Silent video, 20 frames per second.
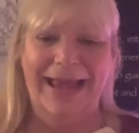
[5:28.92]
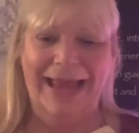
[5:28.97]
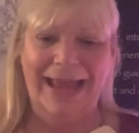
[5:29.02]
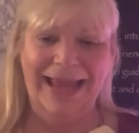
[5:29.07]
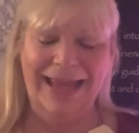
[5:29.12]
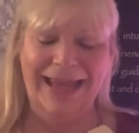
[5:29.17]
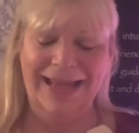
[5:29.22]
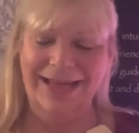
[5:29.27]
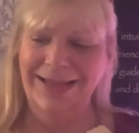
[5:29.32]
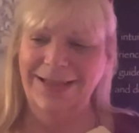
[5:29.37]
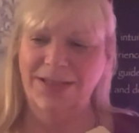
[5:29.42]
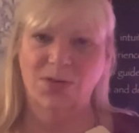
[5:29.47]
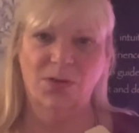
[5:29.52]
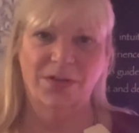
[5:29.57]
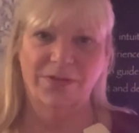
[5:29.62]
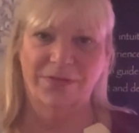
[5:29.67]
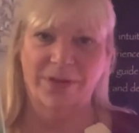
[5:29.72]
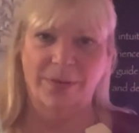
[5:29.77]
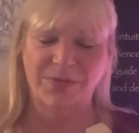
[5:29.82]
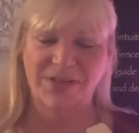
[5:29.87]
and it's sort
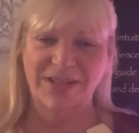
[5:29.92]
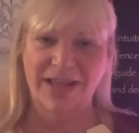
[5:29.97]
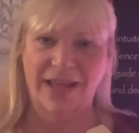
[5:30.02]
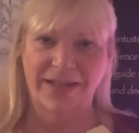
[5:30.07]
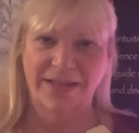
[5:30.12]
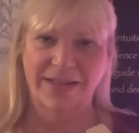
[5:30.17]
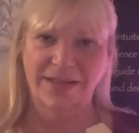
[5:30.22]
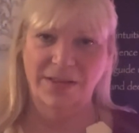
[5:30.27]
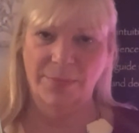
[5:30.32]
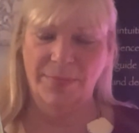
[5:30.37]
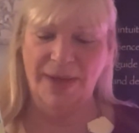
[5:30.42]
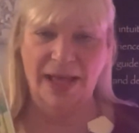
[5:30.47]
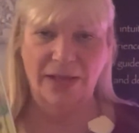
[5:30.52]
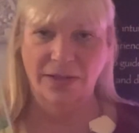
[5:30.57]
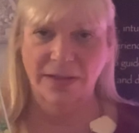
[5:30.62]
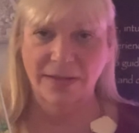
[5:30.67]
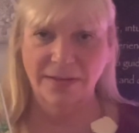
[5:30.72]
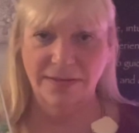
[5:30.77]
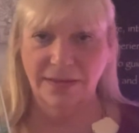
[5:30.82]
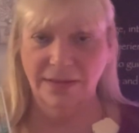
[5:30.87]
of upsetting the
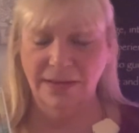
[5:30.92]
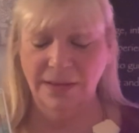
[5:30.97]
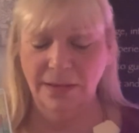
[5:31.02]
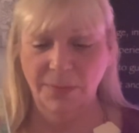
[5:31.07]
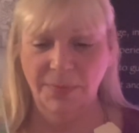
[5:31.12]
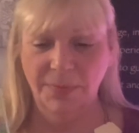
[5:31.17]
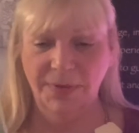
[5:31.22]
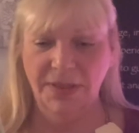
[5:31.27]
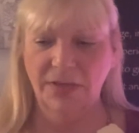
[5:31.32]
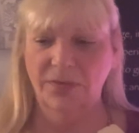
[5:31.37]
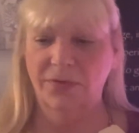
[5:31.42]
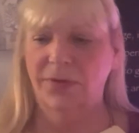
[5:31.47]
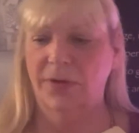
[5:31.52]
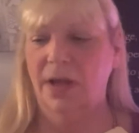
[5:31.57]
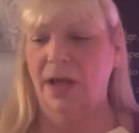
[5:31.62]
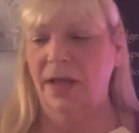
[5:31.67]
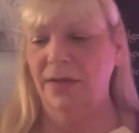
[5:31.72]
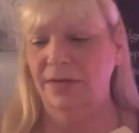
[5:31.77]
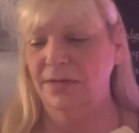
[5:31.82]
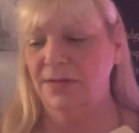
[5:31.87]
balance a little bit. For
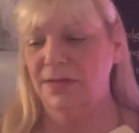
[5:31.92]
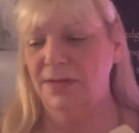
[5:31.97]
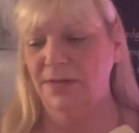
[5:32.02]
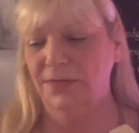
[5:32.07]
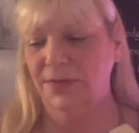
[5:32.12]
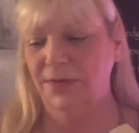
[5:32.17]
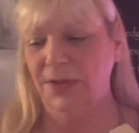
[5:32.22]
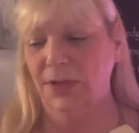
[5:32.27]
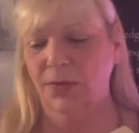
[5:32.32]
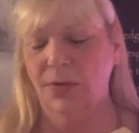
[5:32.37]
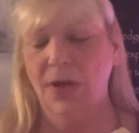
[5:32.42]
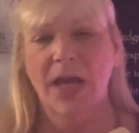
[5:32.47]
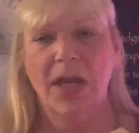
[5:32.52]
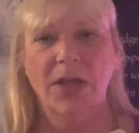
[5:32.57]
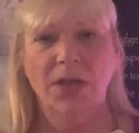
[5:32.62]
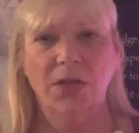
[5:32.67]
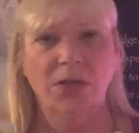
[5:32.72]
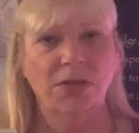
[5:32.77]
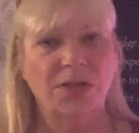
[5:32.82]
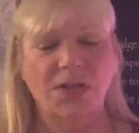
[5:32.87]
others of you,
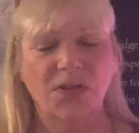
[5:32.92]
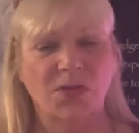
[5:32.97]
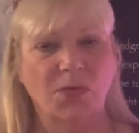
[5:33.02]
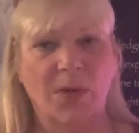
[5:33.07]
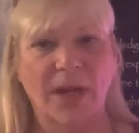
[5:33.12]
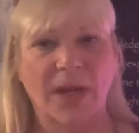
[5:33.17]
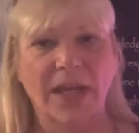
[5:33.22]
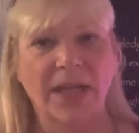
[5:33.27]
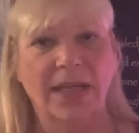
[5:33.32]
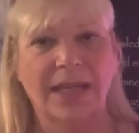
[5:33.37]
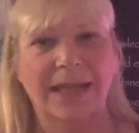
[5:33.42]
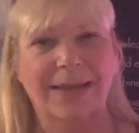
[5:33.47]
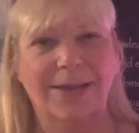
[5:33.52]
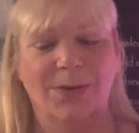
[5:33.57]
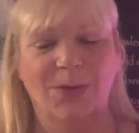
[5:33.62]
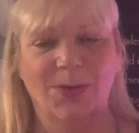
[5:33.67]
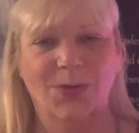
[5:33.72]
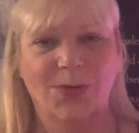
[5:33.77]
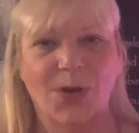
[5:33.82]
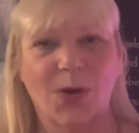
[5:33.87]
you're just waiting.
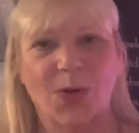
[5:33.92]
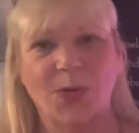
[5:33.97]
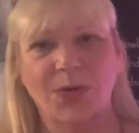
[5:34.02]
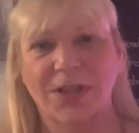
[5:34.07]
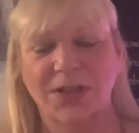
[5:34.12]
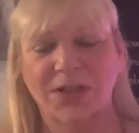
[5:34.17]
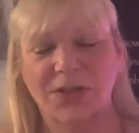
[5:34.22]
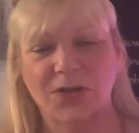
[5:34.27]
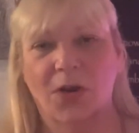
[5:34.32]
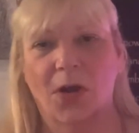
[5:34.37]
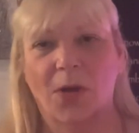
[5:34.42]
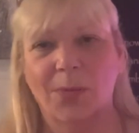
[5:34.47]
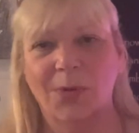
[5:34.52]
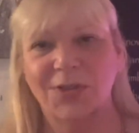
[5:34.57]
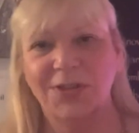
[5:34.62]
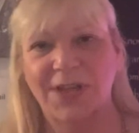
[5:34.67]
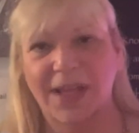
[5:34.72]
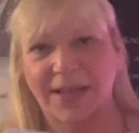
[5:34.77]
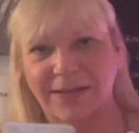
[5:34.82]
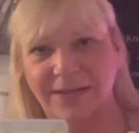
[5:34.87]
You know that you're
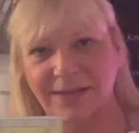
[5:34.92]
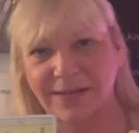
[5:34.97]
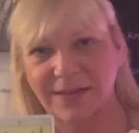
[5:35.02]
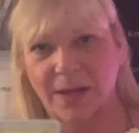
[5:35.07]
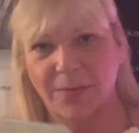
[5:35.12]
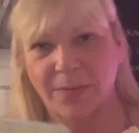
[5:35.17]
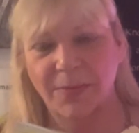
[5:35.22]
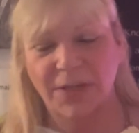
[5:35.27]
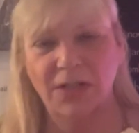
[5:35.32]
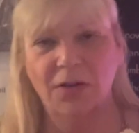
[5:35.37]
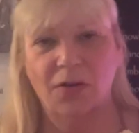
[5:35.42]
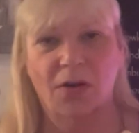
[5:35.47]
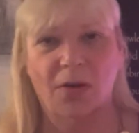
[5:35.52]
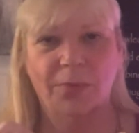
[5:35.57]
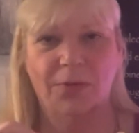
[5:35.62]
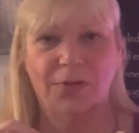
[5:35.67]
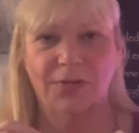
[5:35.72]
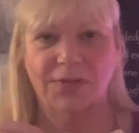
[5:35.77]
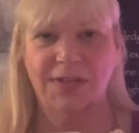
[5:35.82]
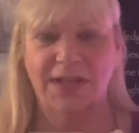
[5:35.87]
almost at the summit. You're
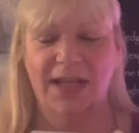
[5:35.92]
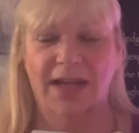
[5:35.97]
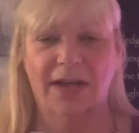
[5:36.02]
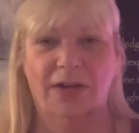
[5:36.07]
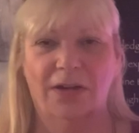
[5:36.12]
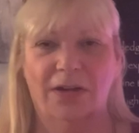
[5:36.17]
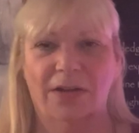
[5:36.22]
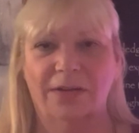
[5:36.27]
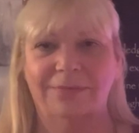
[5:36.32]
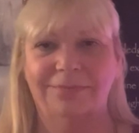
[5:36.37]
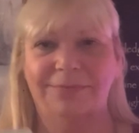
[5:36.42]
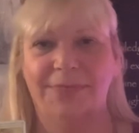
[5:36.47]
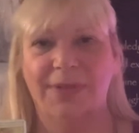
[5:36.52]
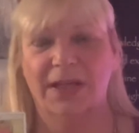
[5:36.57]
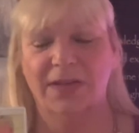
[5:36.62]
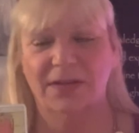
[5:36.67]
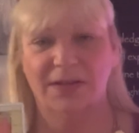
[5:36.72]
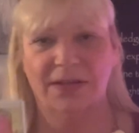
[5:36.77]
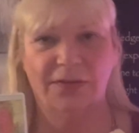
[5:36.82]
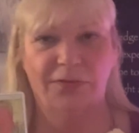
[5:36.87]
almost there
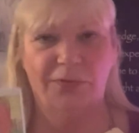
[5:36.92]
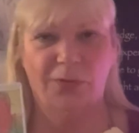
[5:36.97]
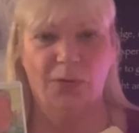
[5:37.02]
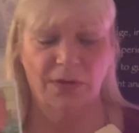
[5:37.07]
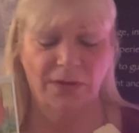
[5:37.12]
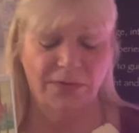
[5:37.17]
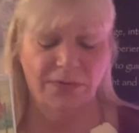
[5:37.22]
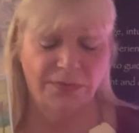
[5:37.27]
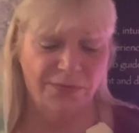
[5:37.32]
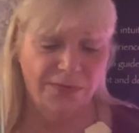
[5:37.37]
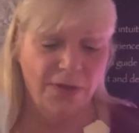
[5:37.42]
because the Four of